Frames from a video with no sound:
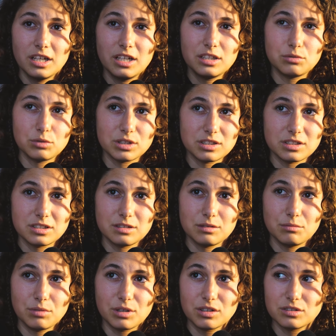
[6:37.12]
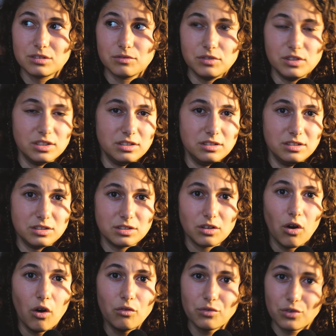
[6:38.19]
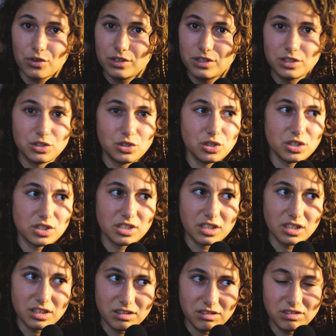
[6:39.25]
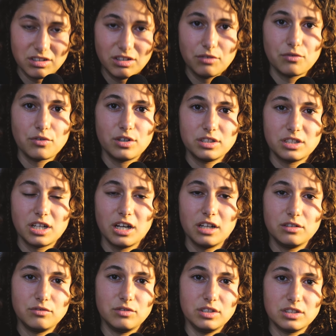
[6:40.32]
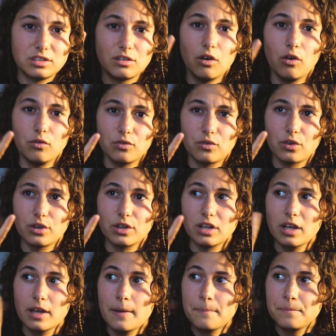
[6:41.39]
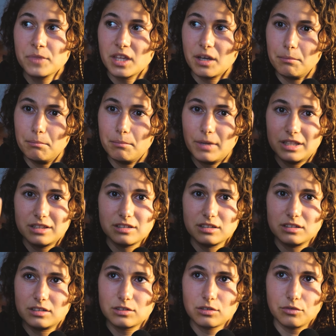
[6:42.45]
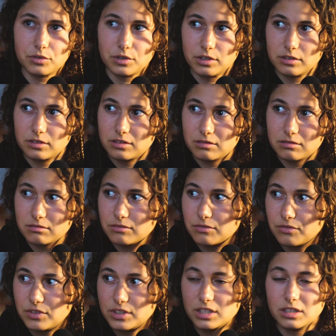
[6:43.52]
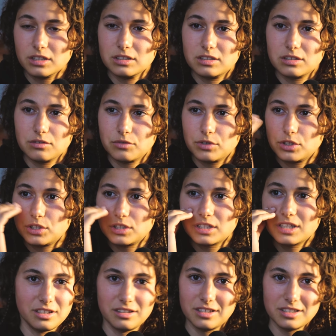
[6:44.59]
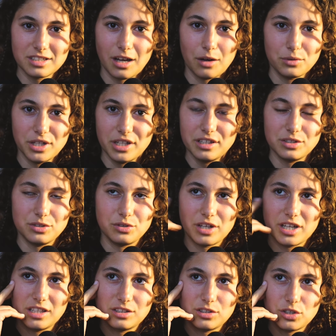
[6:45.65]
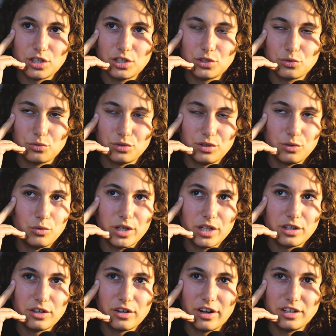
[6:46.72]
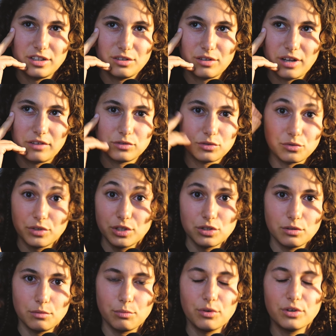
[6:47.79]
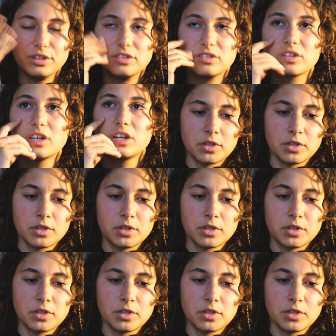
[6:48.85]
It was because of the discomfort. It's just a different kind of discomfort, a mental discomfort, a physical discomfort. Just it is how it is. You can't change the weather and you have to reach the point.